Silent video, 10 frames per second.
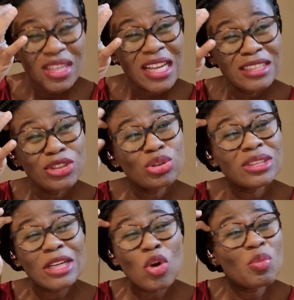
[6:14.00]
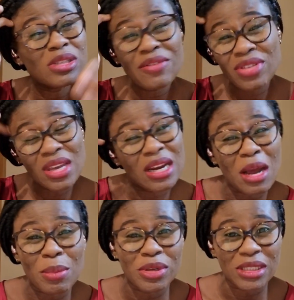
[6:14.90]
the truth is that almost everything in our
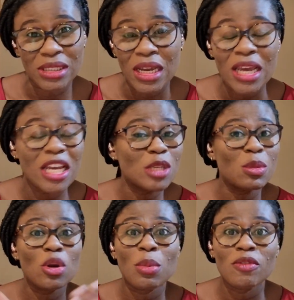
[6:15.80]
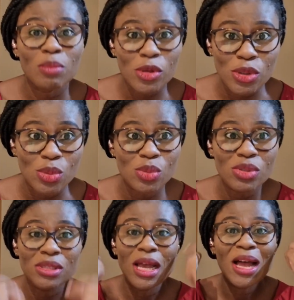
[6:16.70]
body is made up of
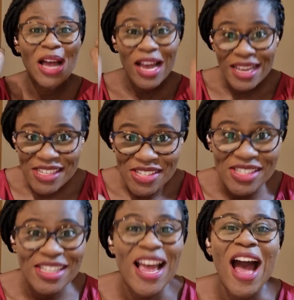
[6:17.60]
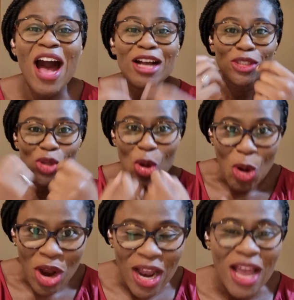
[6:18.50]
muscles. Our eyes, our
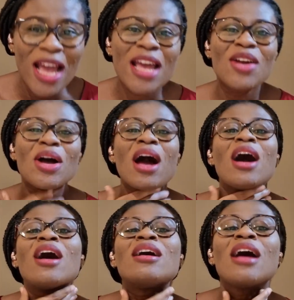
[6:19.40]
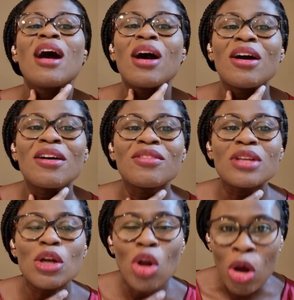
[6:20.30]
tongue, our
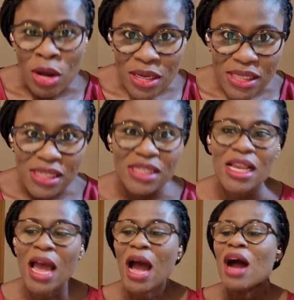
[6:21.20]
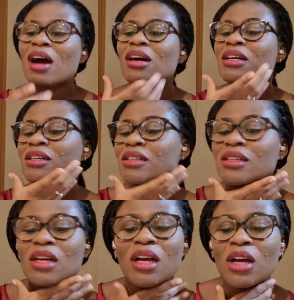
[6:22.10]
lungs, our
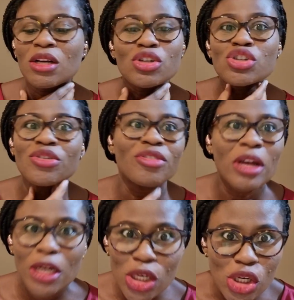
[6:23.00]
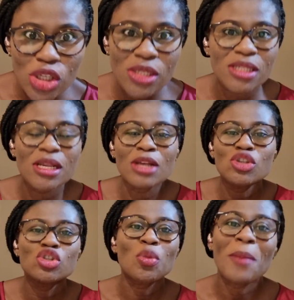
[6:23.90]
esophagus,
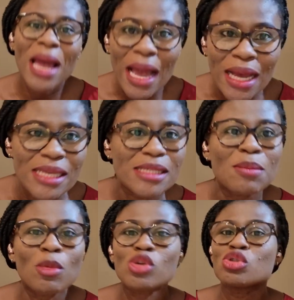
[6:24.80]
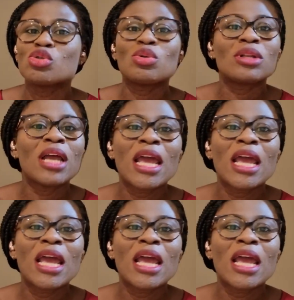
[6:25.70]
stomach is a muscle.